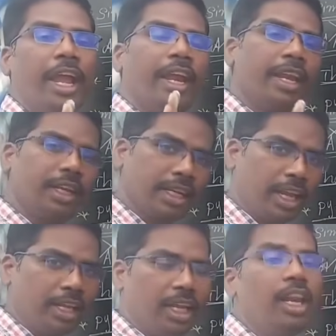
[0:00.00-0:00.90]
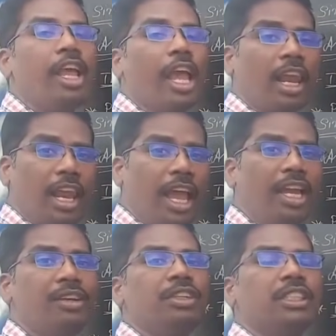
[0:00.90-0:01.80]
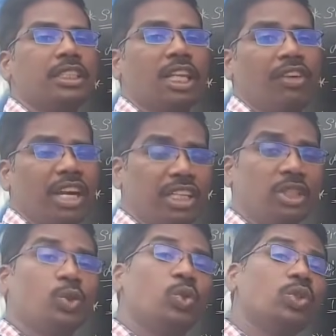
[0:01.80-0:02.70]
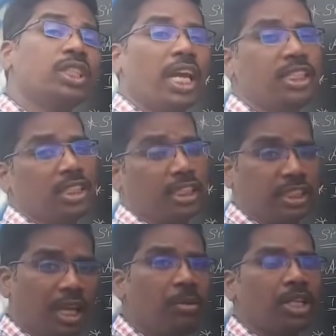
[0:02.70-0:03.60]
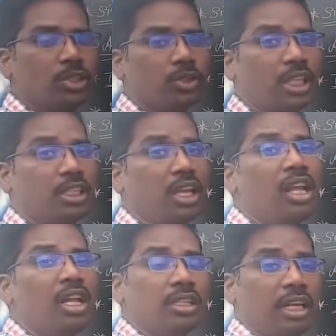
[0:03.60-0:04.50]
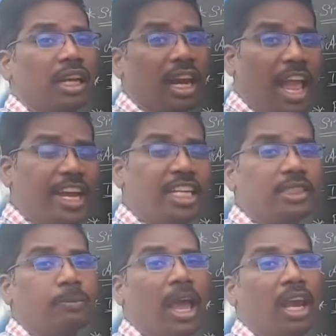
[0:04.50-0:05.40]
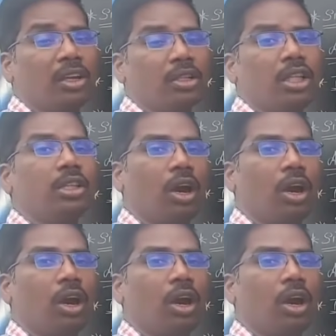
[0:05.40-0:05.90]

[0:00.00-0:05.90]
In a triangle, a line which is dividing the two sides in the same ratio, then a line is parallel to the